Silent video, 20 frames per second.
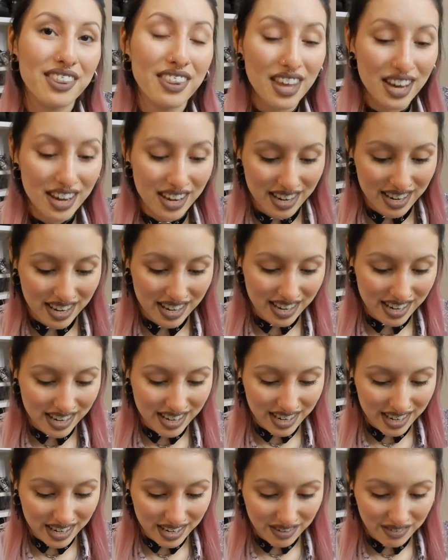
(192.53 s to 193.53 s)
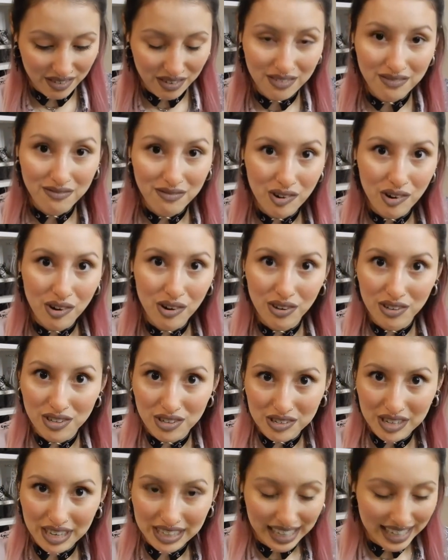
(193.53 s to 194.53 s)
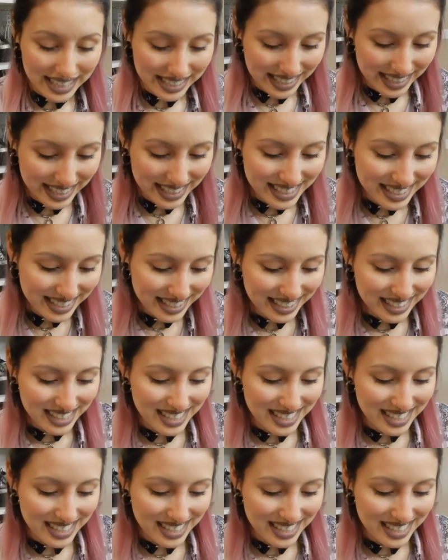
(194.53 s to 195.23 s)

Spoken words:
the order that I did.